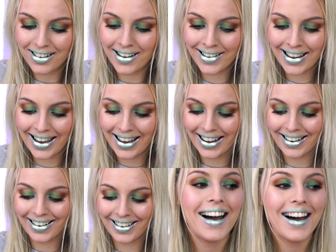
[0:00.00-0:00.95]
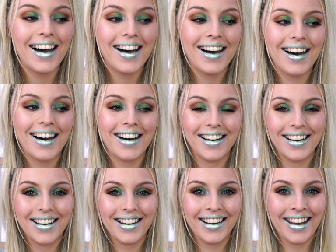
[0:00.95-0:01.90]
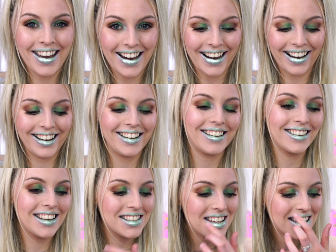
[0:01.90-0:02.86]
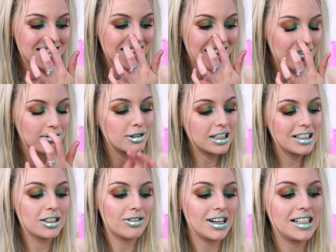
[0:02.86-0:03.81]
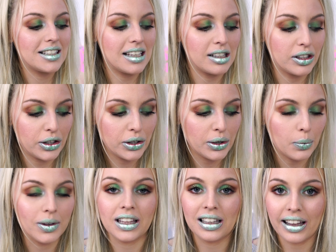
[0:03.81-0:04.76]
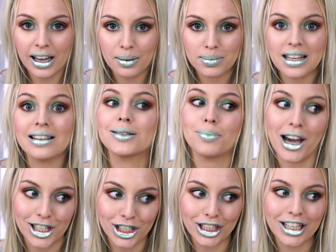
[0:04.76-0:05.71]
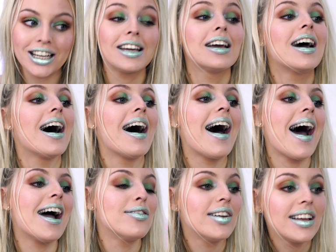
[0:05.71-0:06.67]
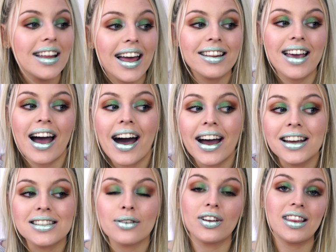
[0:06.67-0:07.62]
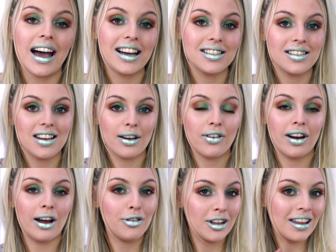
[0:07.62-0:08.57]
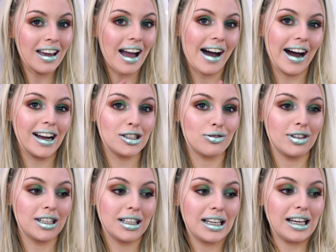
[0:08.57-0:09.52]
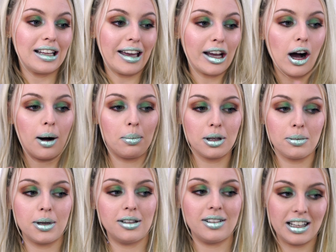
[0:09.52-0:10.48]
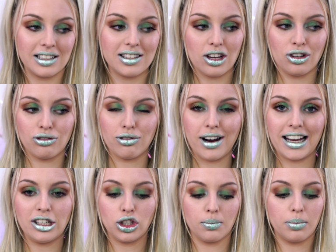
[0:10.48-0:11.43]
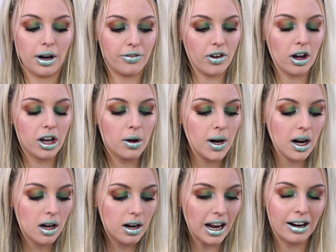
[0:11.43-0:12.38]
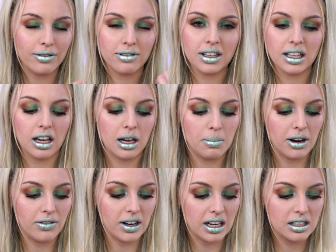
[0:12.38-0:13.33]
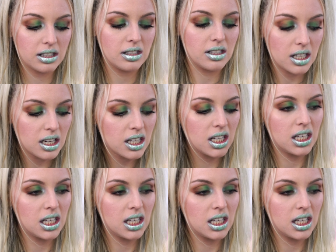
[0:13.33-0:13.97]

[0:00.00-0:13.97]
Okay. Yeah, this is a really crazy look with the lips especially. I really like the eyes. I think the eyes are different. I think the eyes really like complement this grey jumper I've got going on, and I've really hurt my wrist.